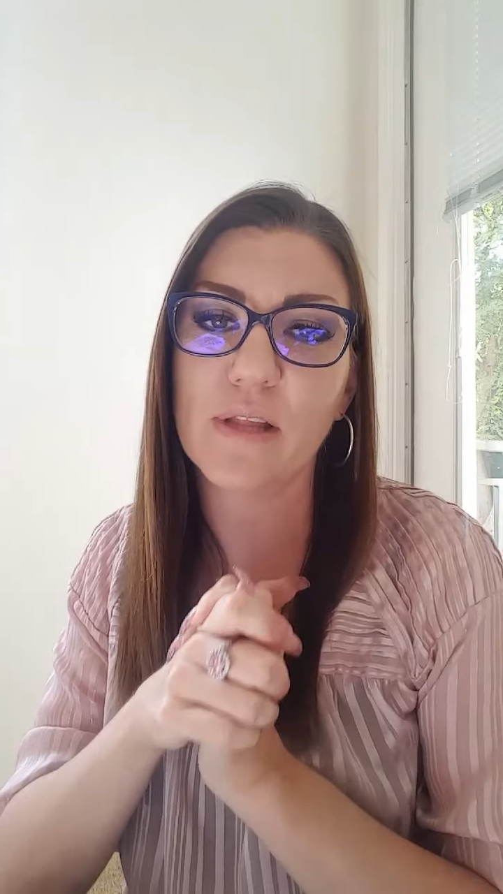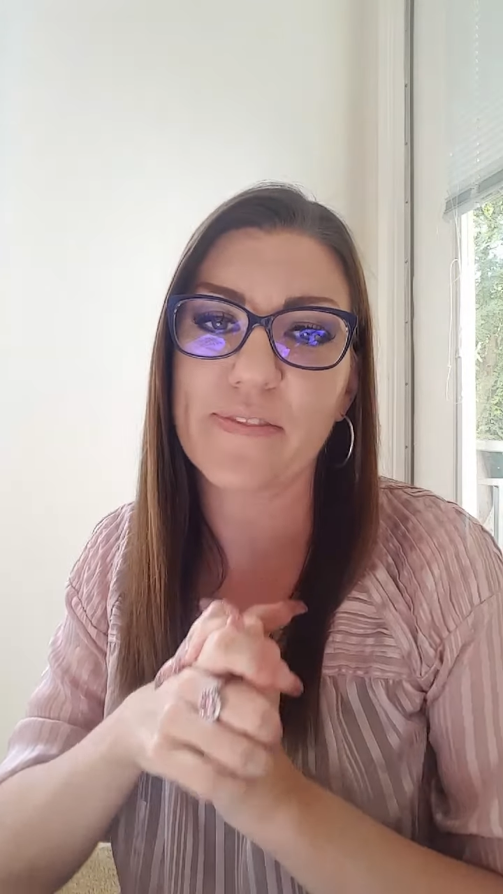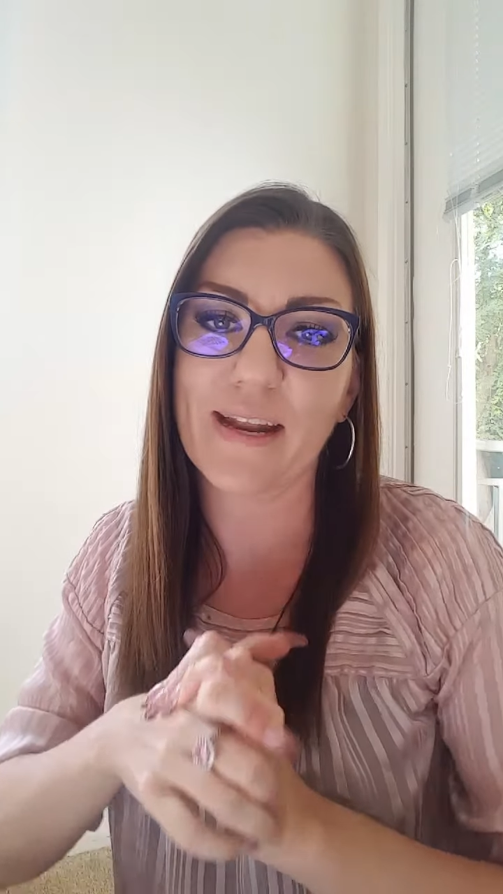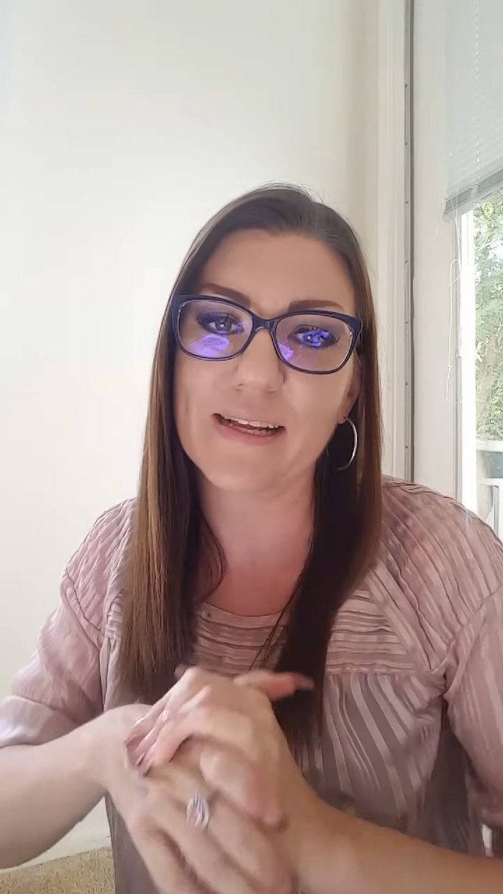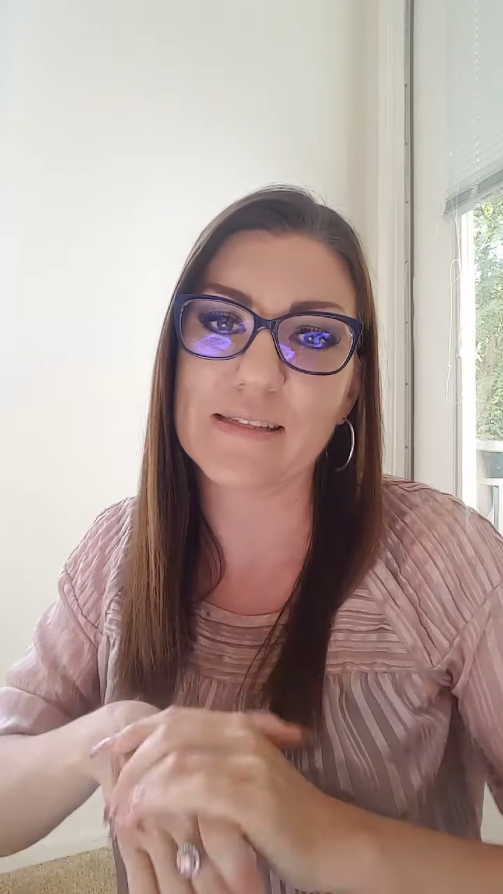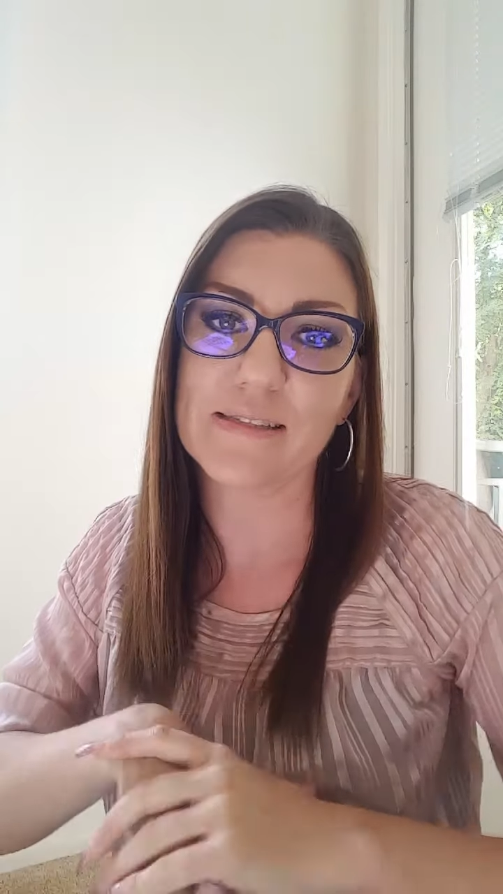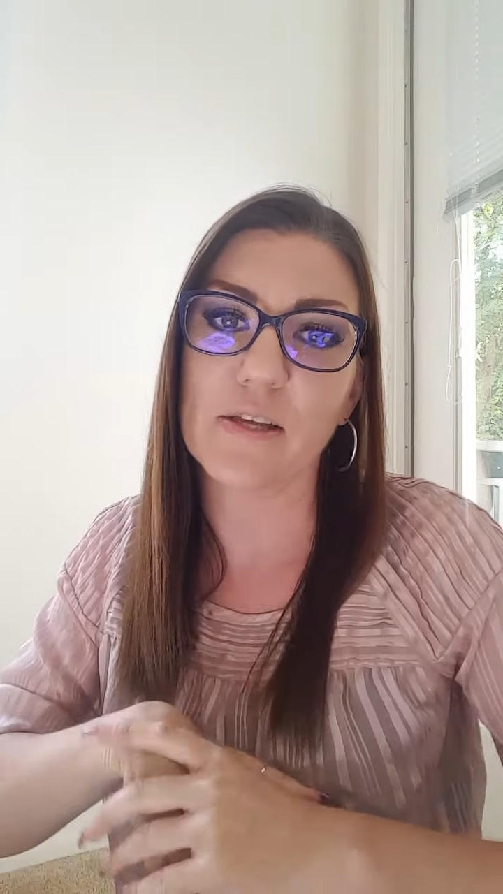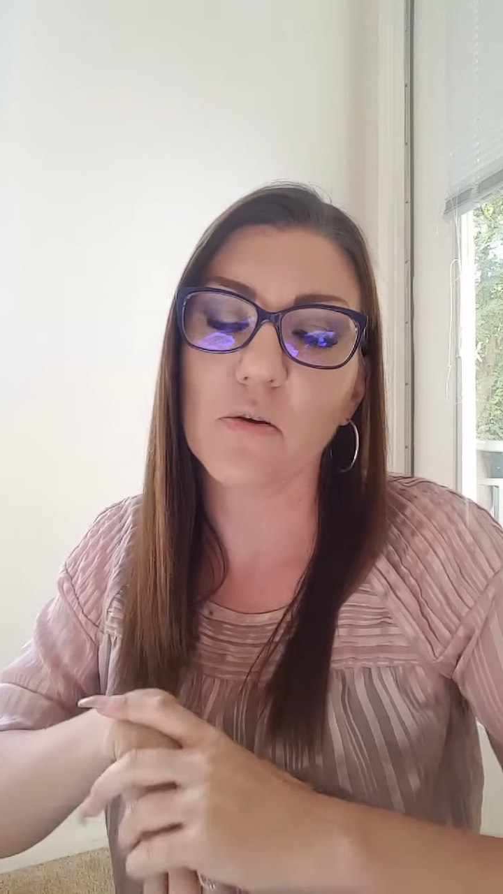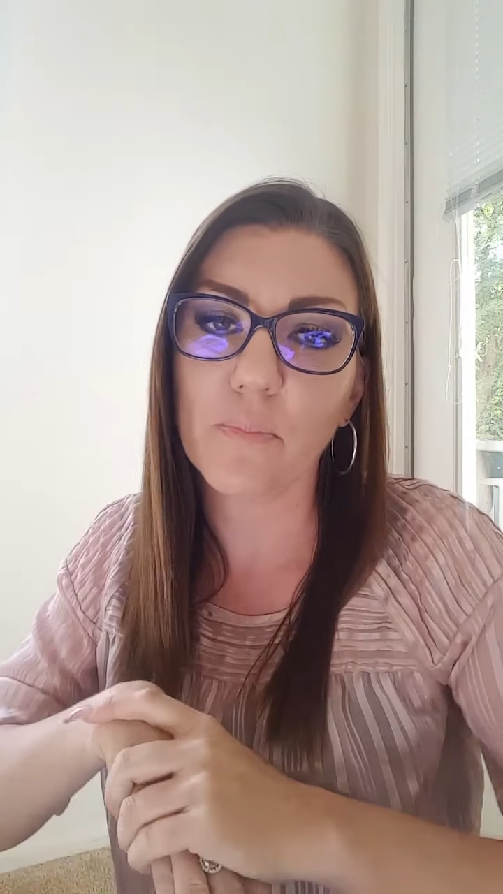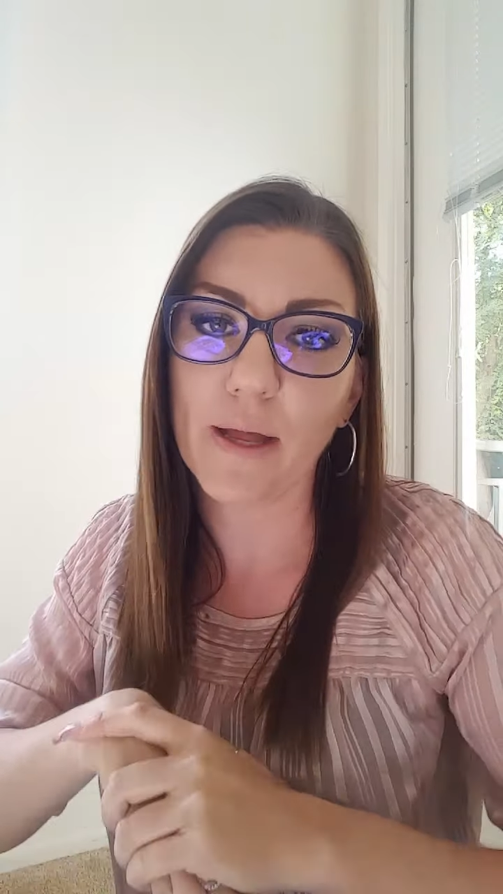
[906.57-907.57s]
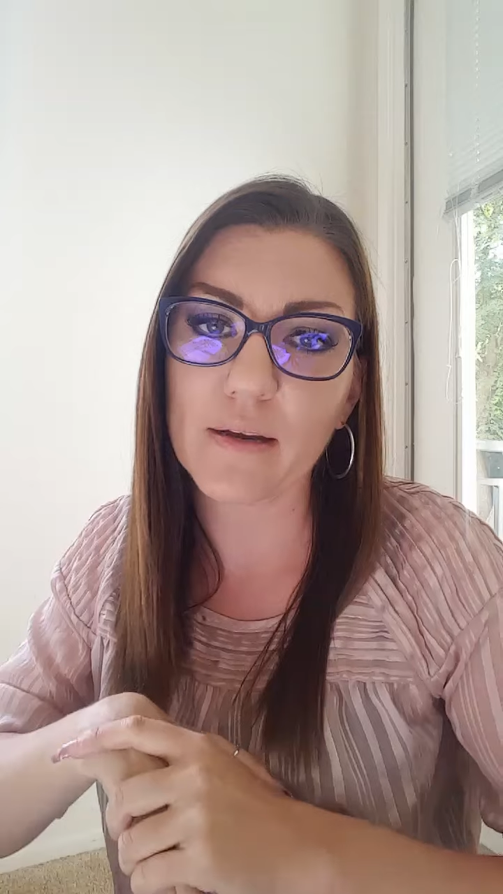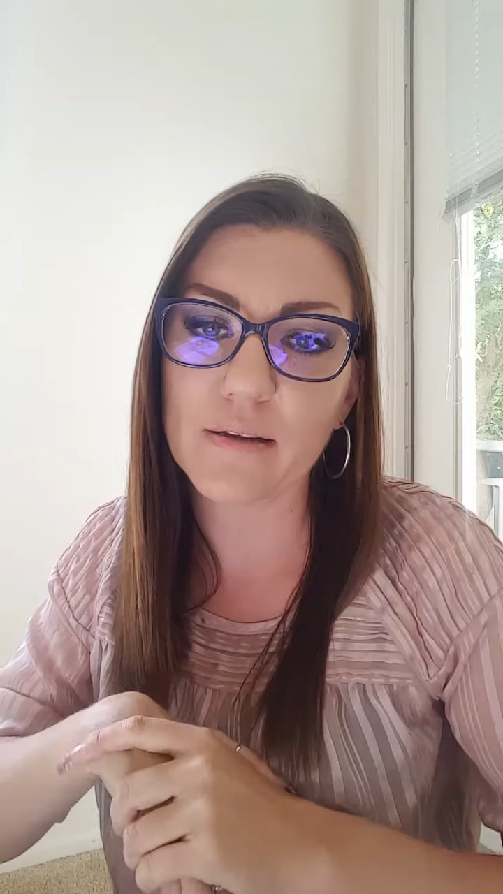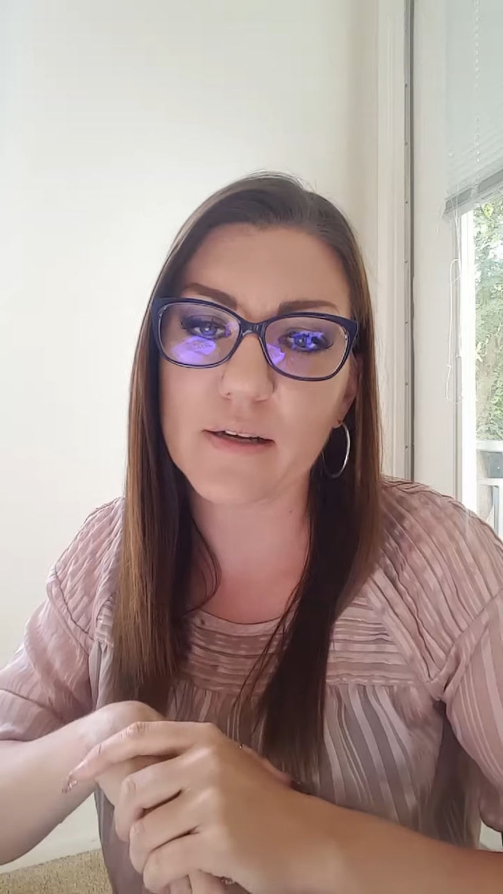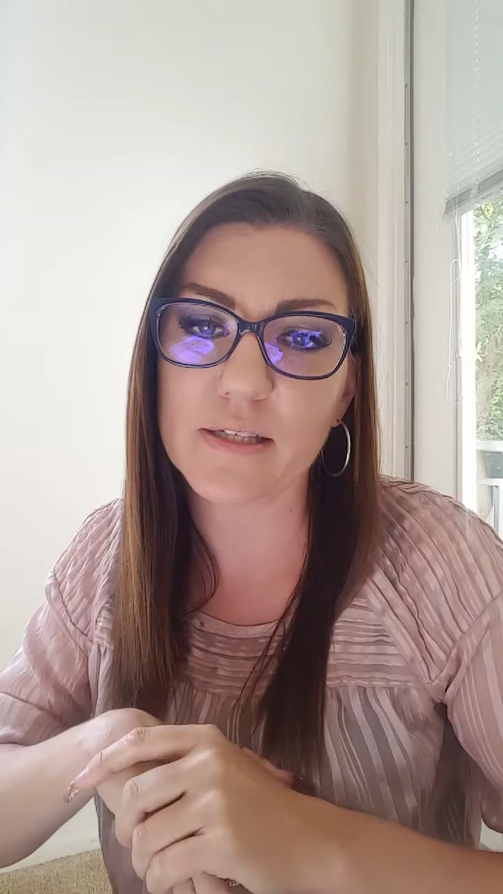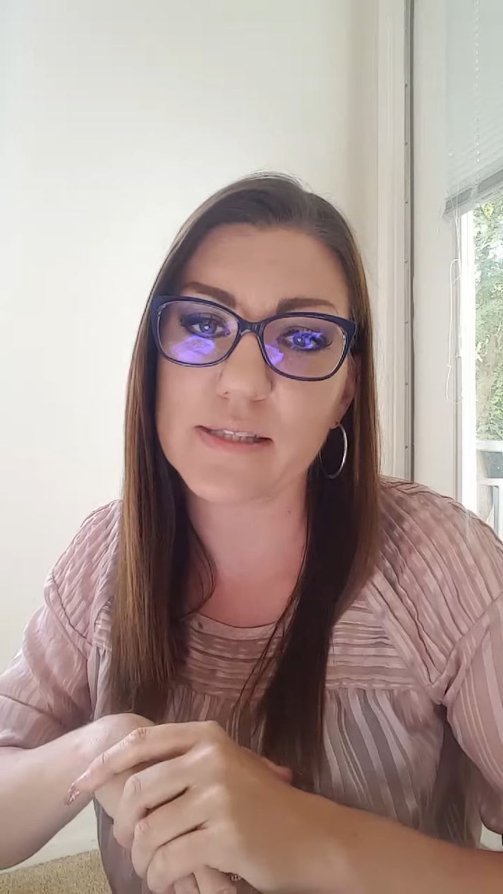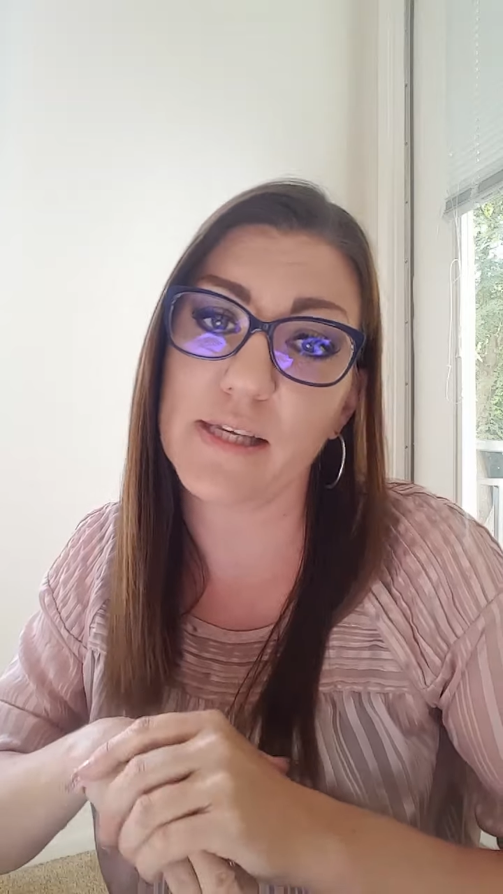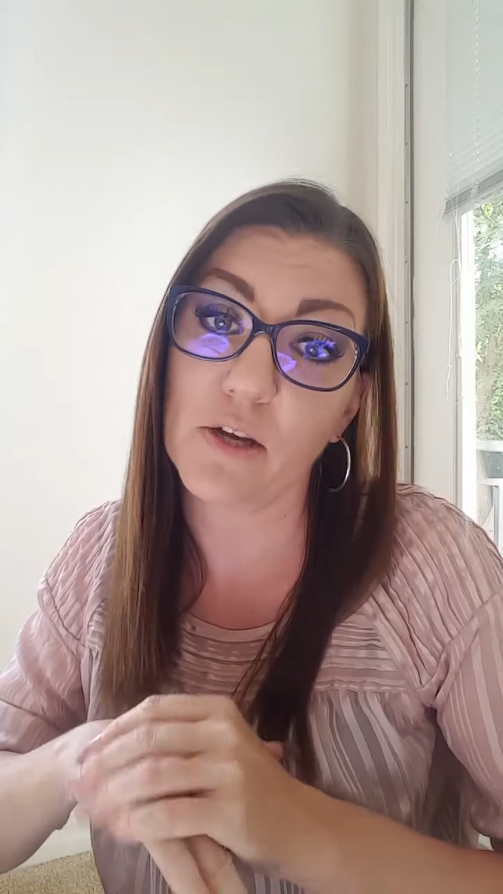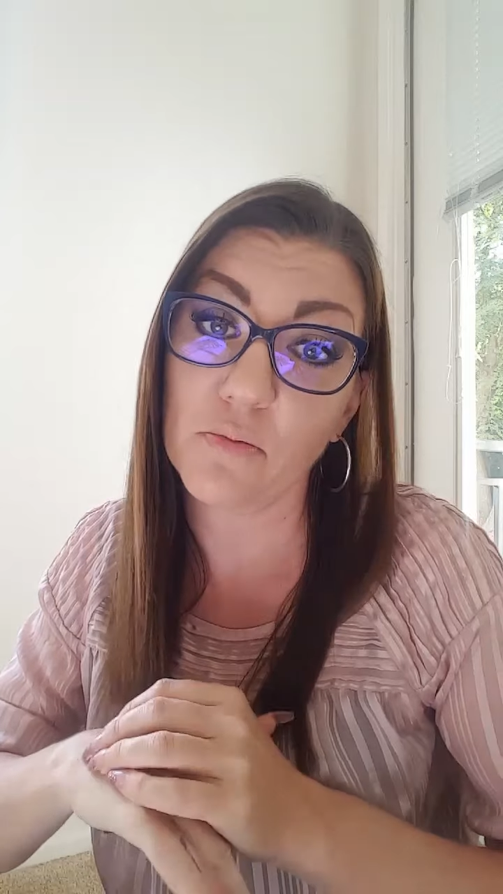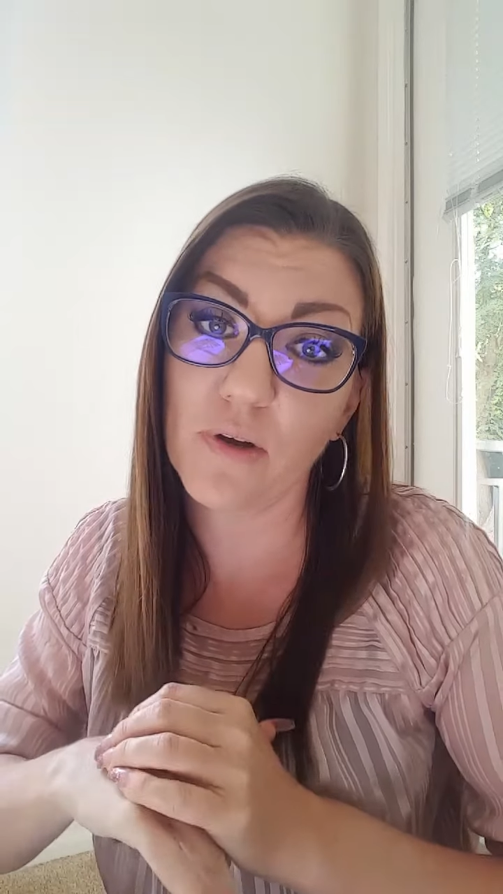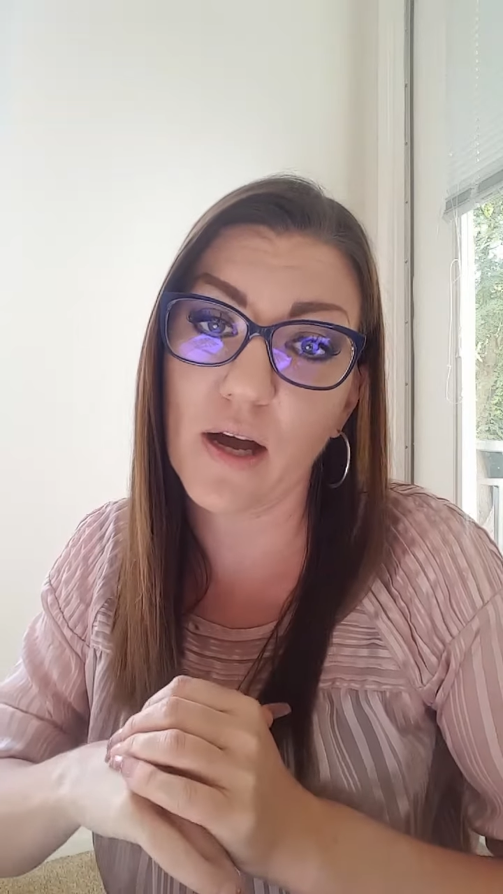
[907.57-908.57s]
not that I can see you, but good to see
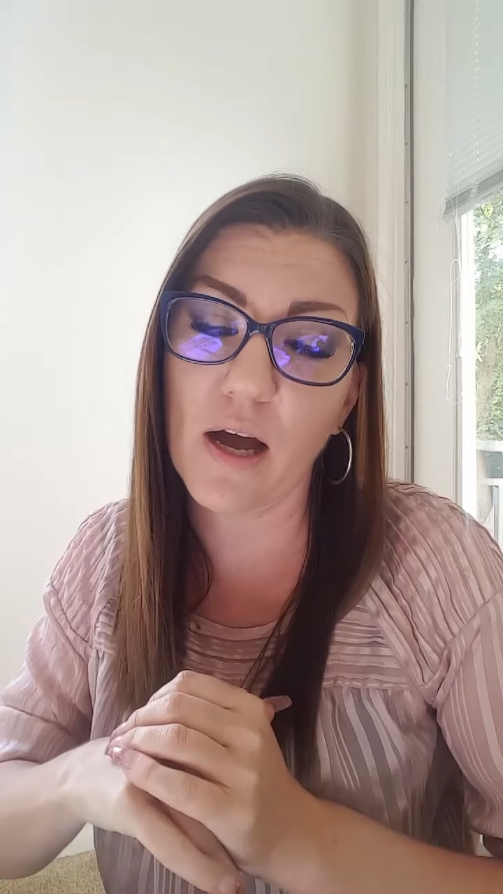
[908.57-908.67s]
you.